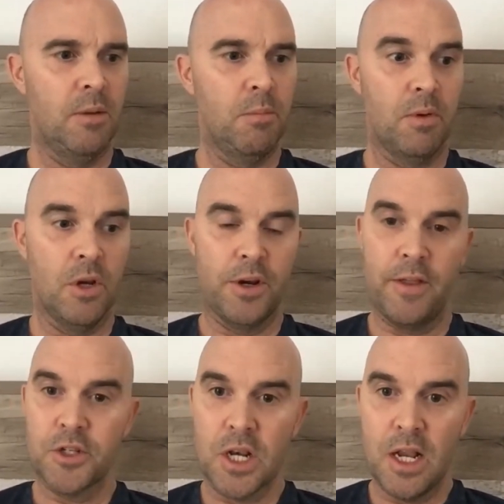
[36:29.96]
lot of
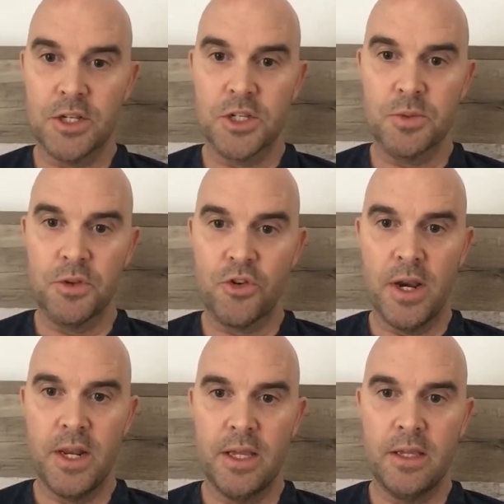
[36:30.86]
those classes with
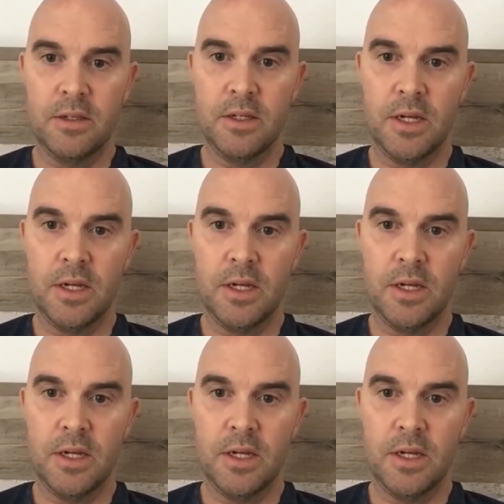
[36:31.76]
trainee,